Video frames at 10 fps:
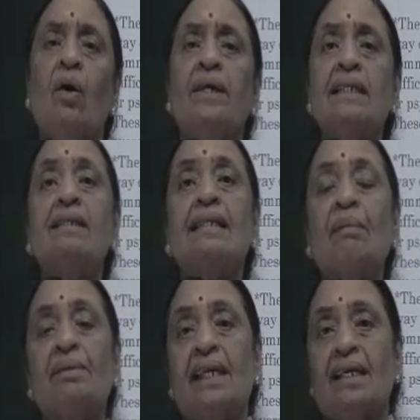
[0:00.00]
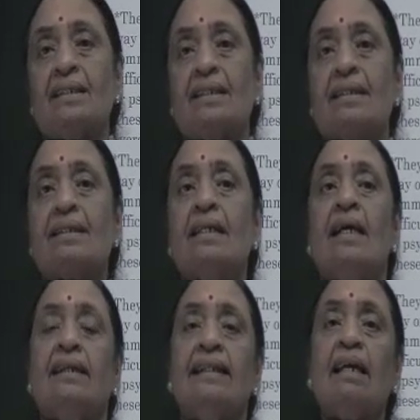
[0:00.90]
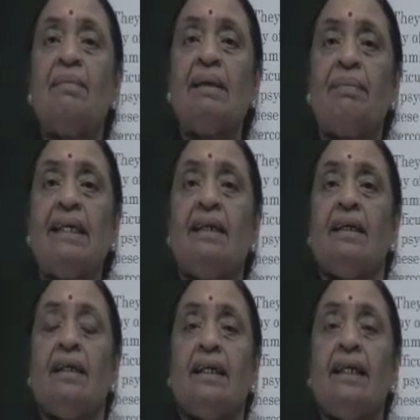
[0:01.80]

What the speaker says: or in some cases, there may be